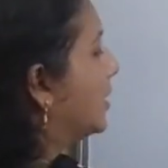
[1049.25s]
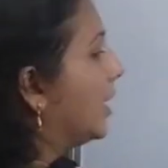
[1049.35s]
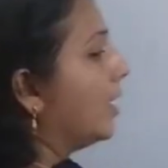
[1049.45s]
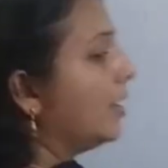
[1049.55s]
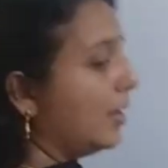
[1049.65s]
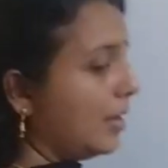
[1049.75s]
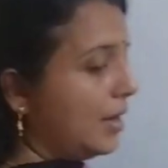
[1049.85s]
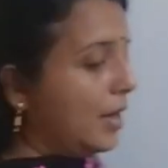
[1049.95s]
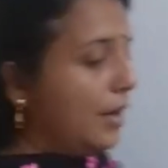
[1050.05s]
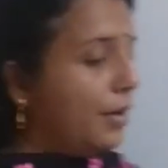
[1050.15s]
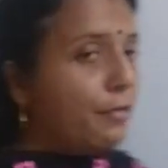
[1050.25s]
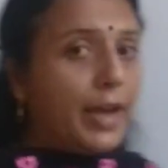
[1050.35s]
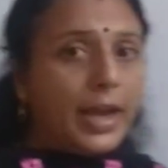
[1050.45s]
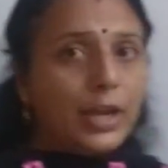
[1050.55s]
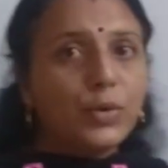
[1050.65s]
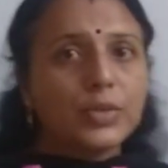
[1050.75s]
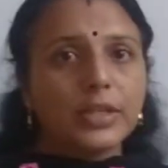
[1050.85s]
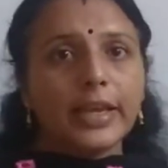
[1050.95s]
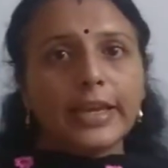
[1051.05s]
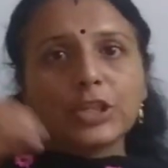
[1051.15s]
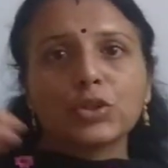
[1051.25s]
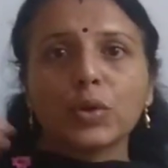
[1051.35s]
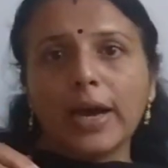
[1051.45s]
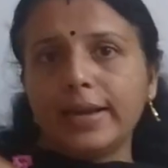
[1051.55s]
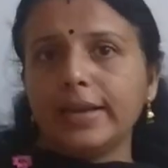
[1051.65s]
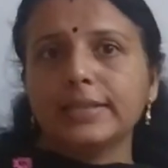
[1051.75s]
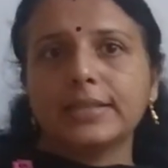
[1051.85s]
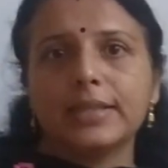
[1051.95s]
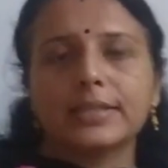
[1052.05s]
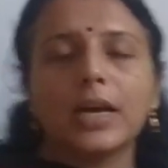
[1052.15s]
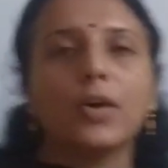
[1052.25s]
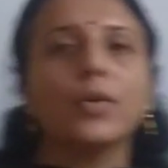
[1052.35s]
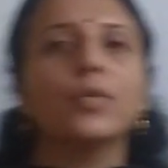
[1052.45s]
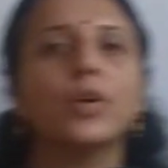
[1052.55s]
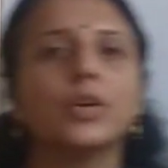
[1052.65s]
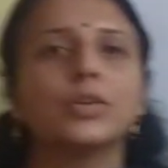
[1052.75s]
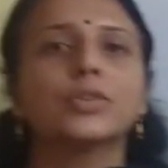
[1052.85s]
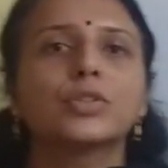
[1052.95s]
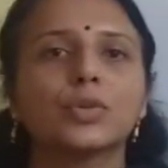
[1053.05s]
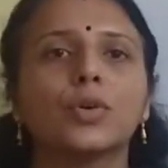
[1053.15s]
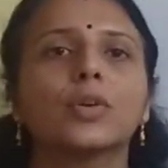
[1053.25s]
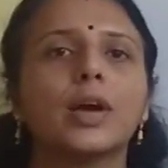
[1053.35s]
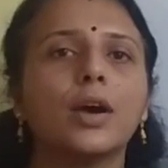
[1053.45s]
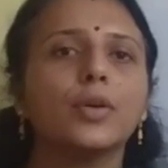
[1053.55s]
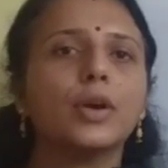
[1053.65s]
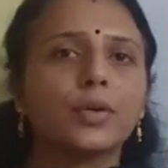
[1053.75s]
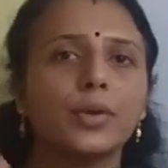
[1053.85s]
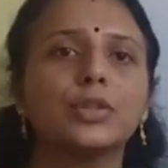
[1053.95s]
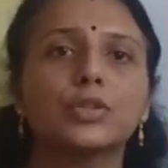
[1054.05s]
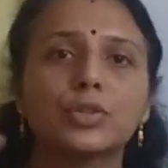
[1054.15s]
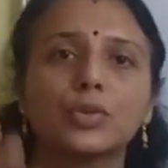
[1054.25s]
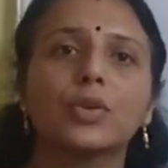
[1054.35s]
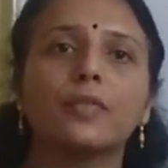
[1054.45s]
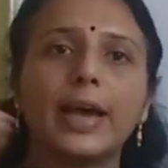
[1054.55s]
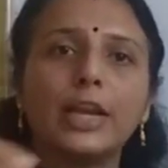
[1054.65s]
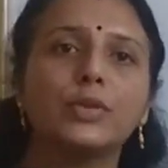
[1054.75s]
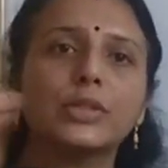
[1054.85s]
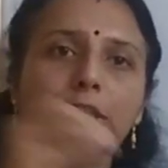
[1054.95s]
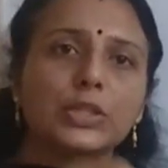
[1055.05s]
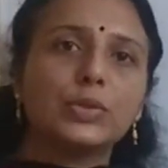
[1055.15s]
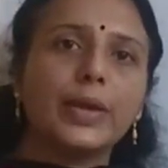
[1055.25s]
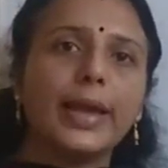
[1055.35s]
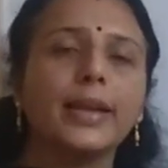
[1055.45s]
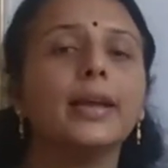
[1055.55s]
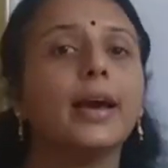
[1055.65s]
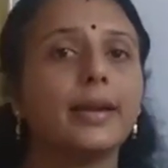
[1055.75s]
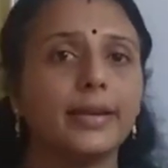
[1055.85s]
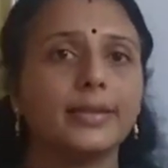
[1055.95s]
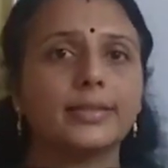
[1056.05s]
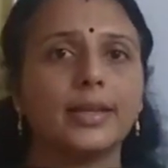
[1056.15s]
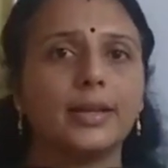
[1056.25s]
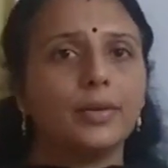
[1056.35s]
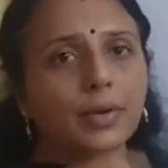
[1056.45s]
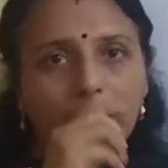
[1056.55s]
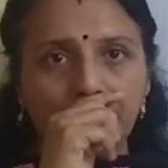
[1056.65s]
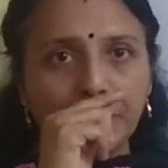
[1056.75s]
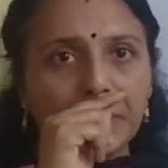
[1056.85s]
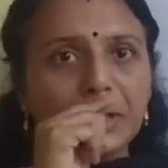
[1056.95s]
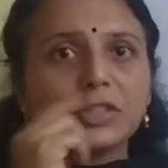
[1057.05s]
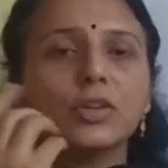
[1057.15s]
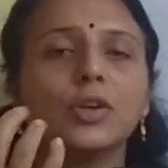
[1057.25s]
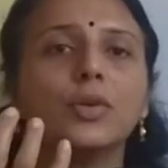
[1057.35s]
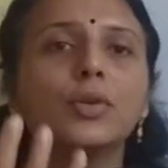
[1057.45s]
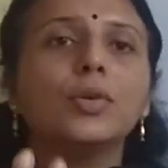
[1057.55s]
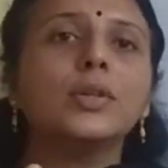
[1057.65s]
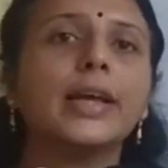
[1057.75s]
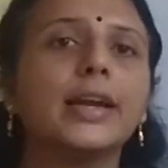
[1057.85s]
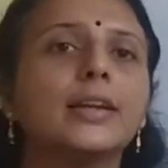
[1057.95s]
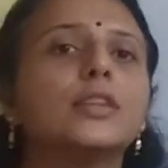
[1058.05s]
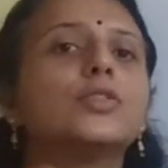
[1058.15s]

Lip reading: the values into array cells. How you want to store, how you are going to store values into an array cell. Okay. So you know that